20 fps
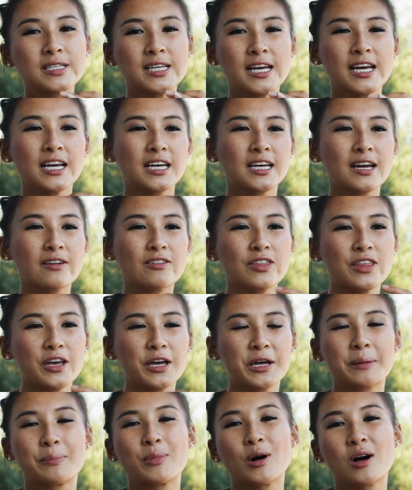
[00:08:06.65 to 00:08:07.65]
taking
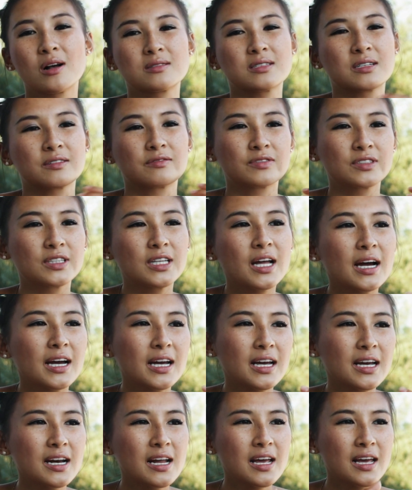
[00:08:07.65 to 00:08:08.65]
everything in a positive
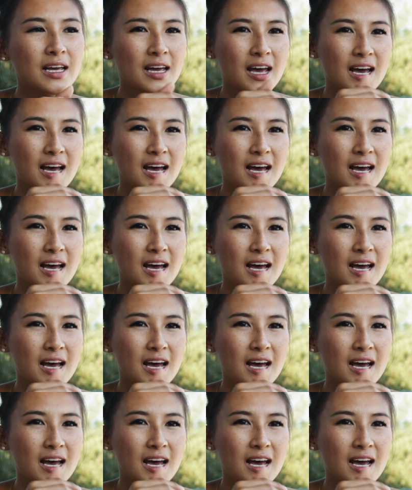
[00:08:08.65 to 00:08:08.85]
light,